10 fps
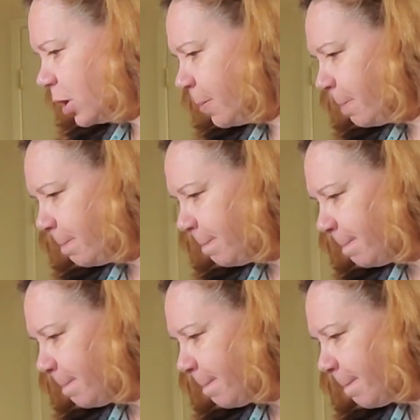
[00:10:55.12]
them,
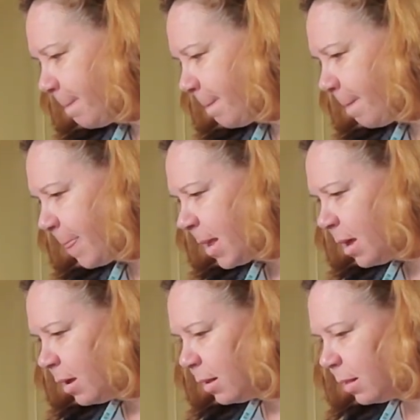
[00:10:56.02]

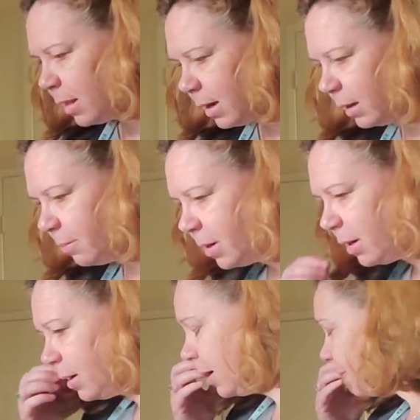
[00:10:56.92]
line it
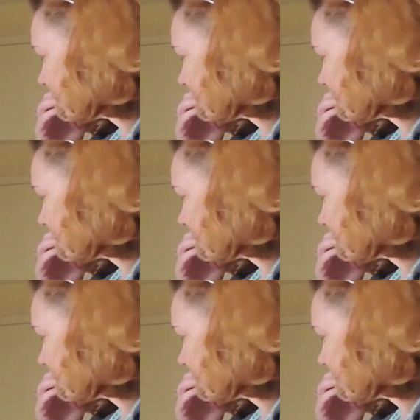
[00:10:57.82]
back up,